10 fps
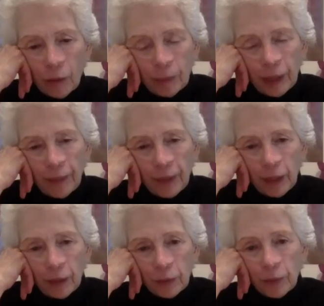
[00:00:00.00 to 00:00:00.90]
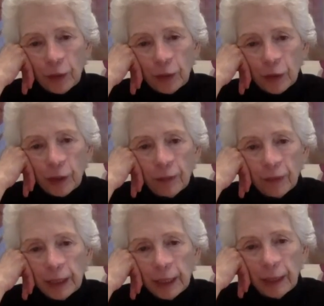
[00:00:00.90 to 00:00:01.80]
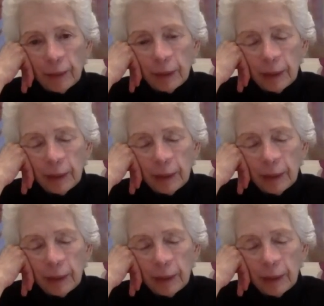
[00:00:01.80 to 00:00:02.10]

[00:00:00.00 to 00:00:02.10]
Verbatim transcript: we have another version of it now.